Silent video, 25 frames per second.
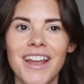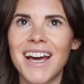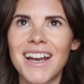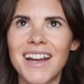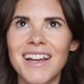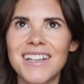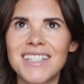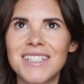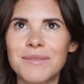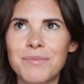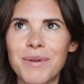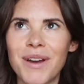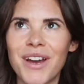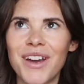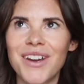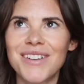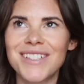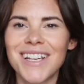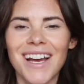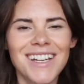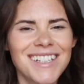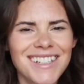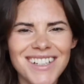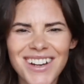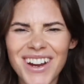And I suppose,
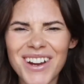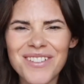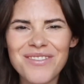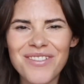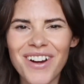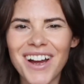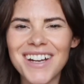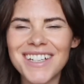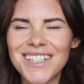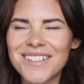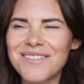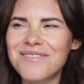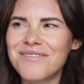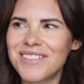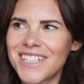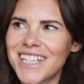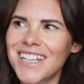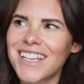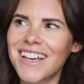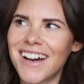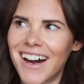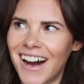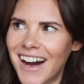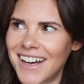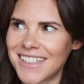I don't know, I find it
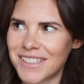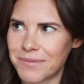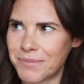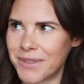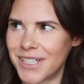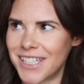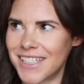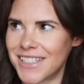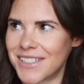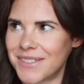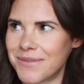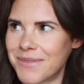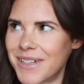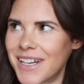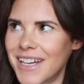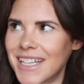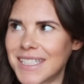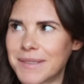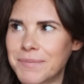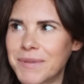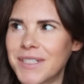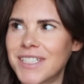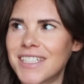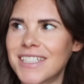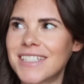really hard to put it into
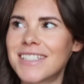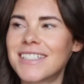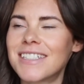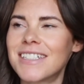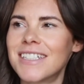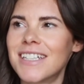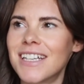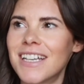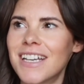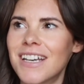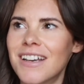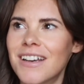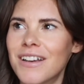words, but just